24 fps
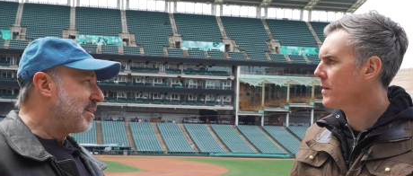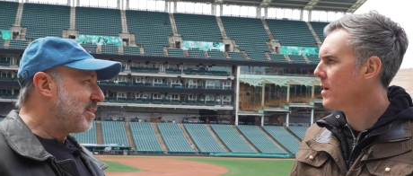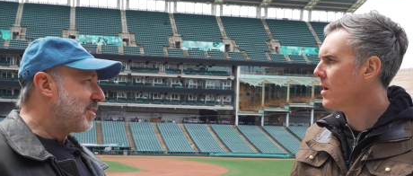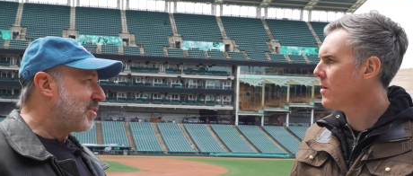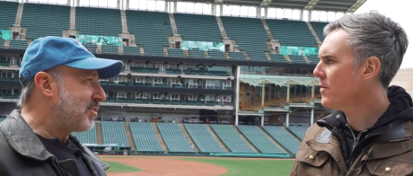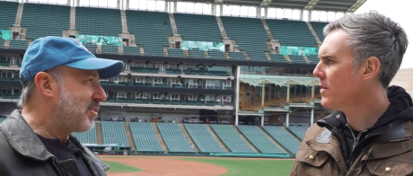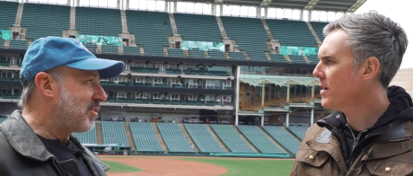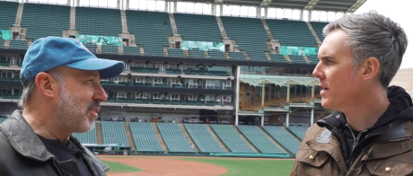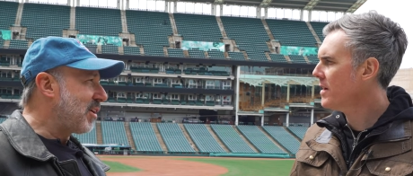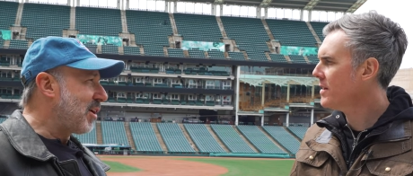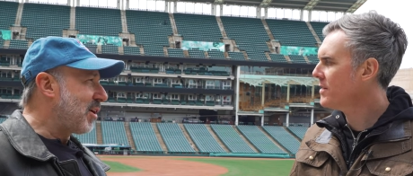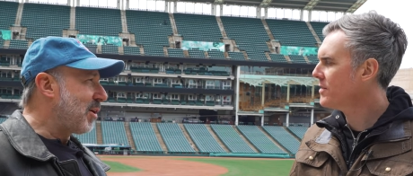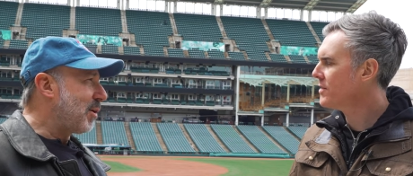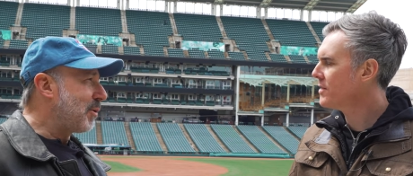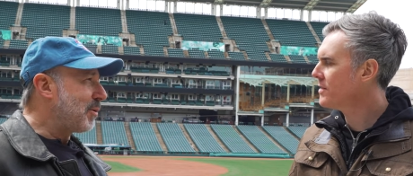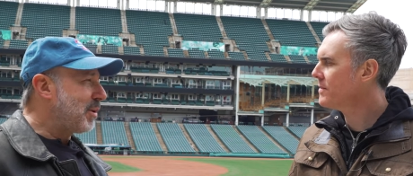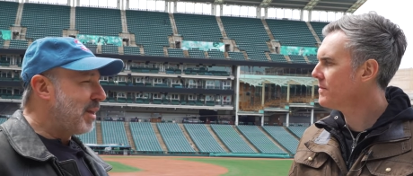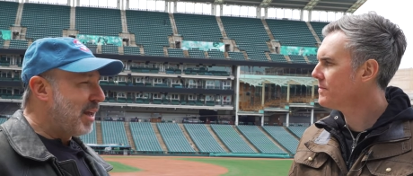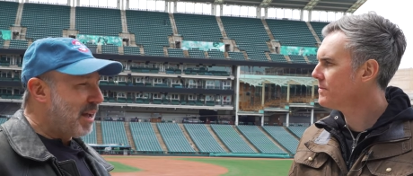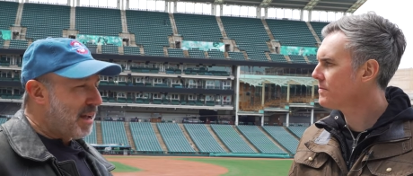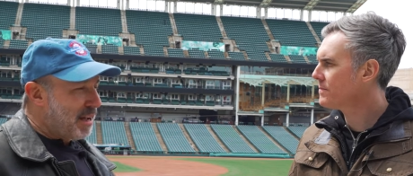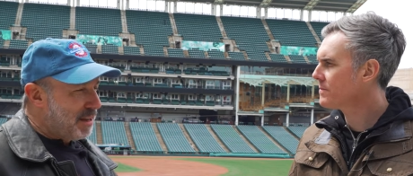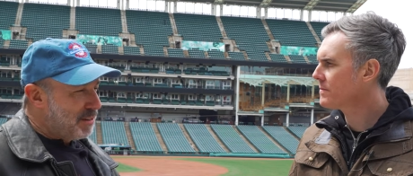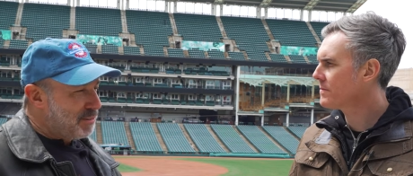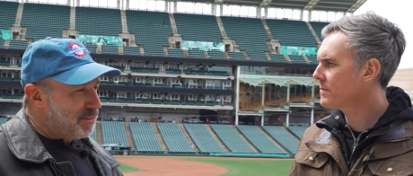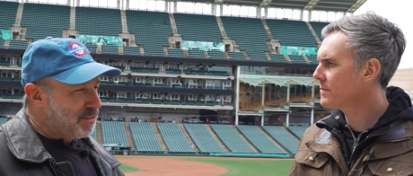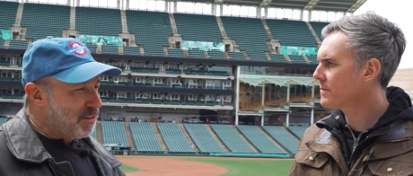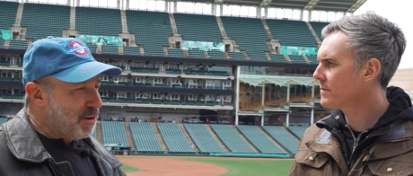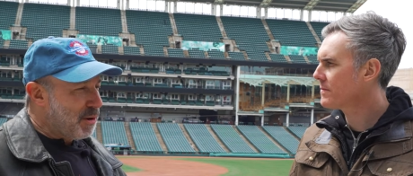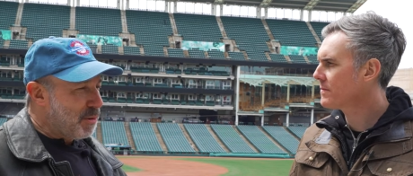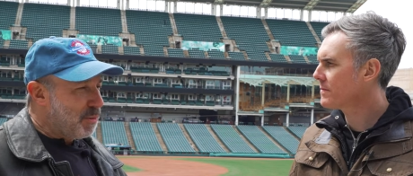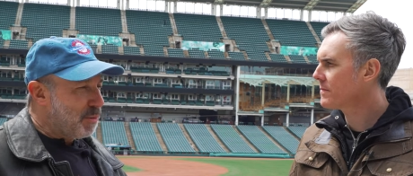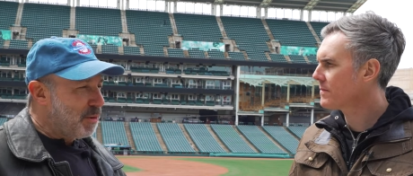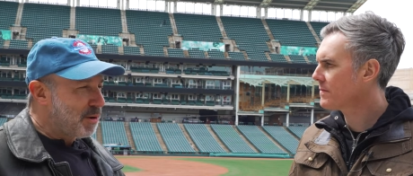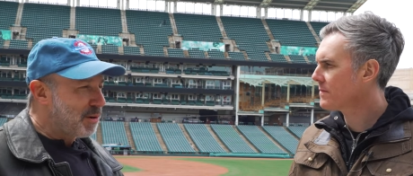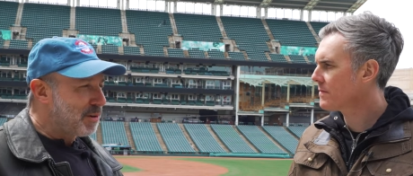Speaker 1: Oh, nice. So yeah,
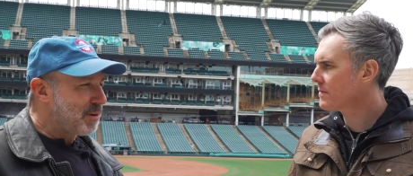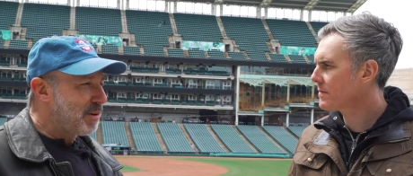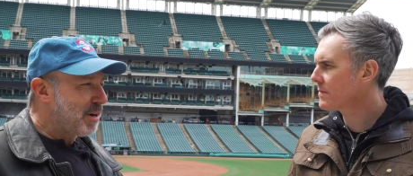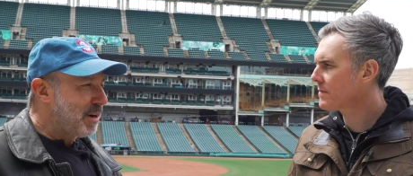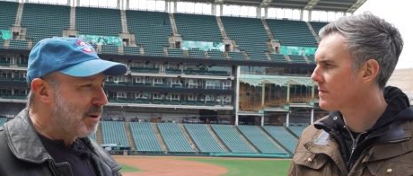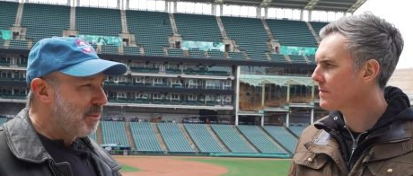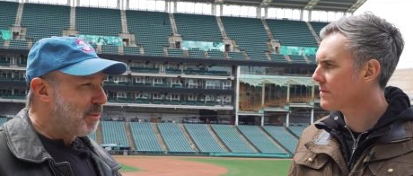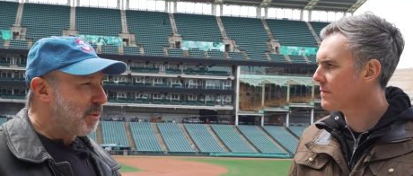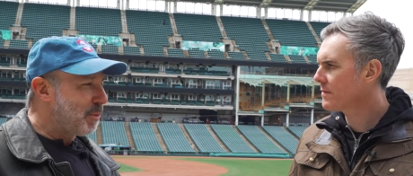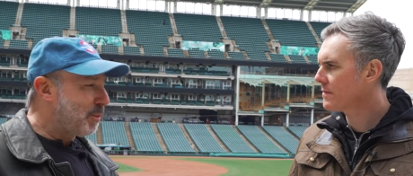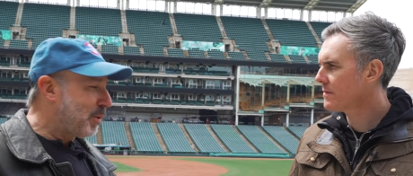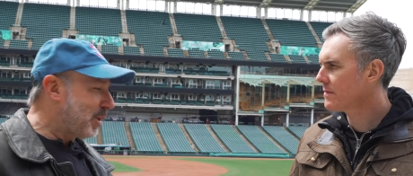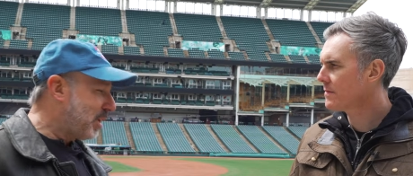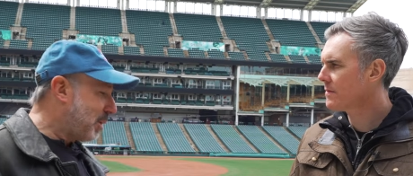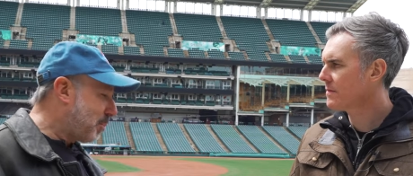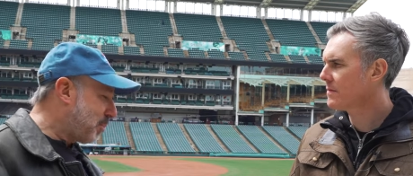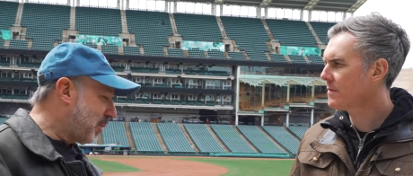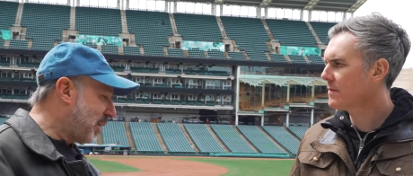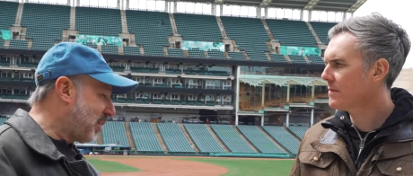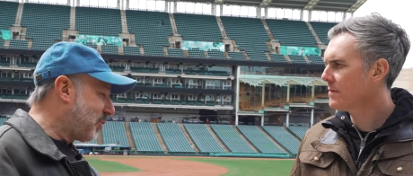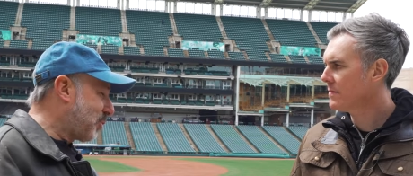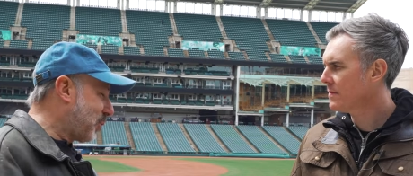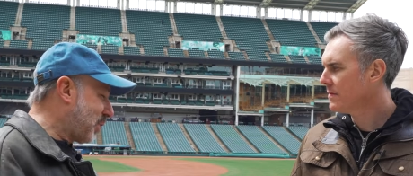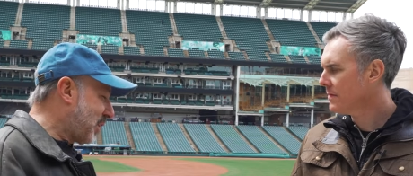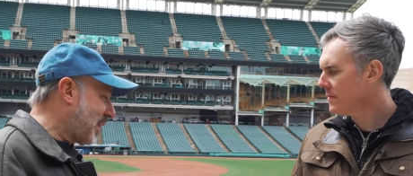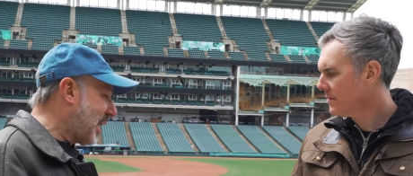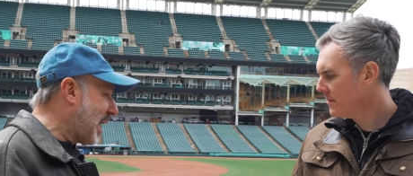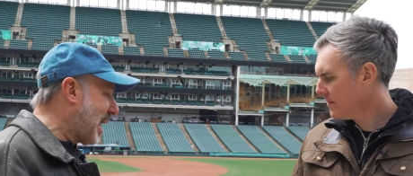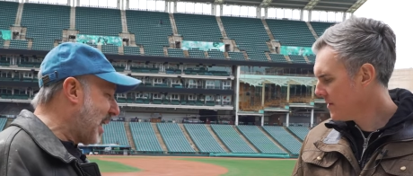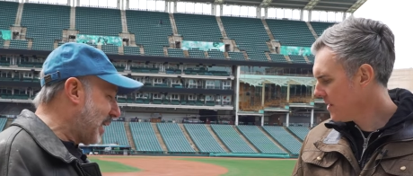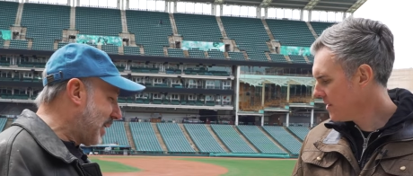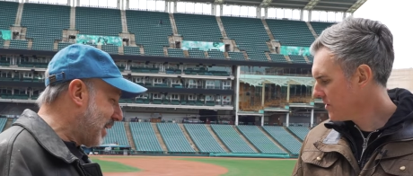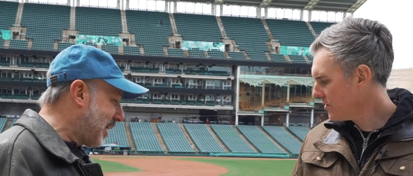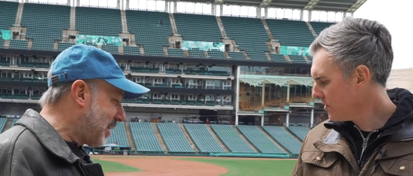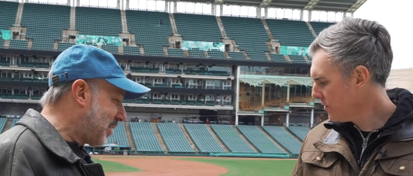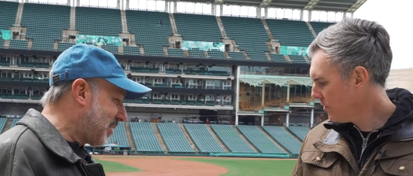so we're uh, we're really pleased with
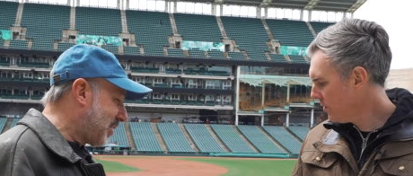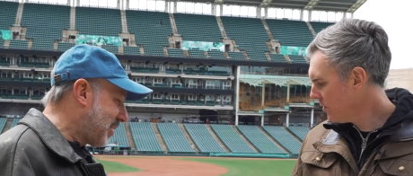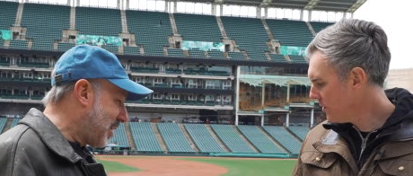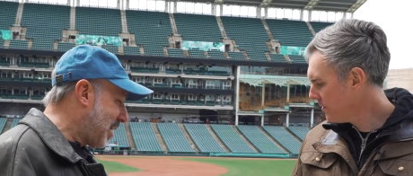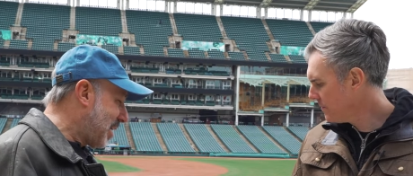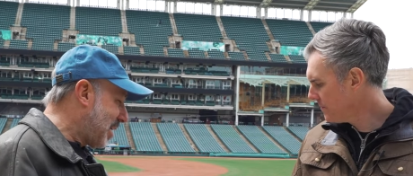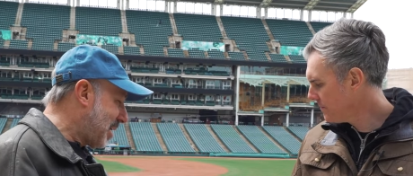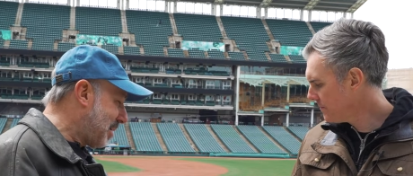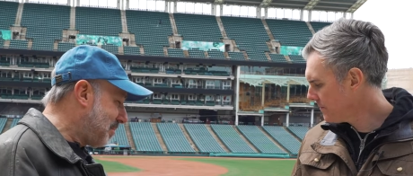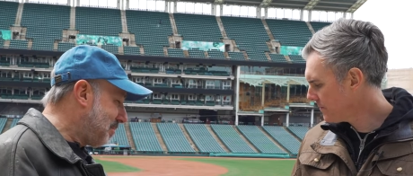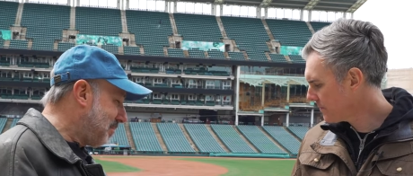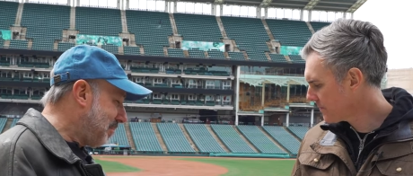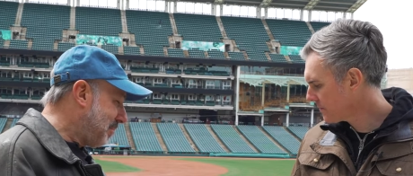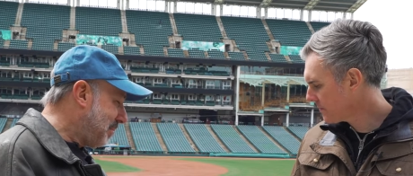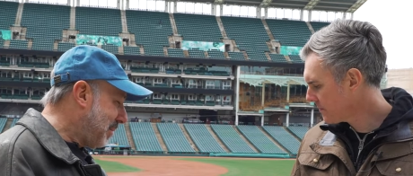that. That's it cool. Uh,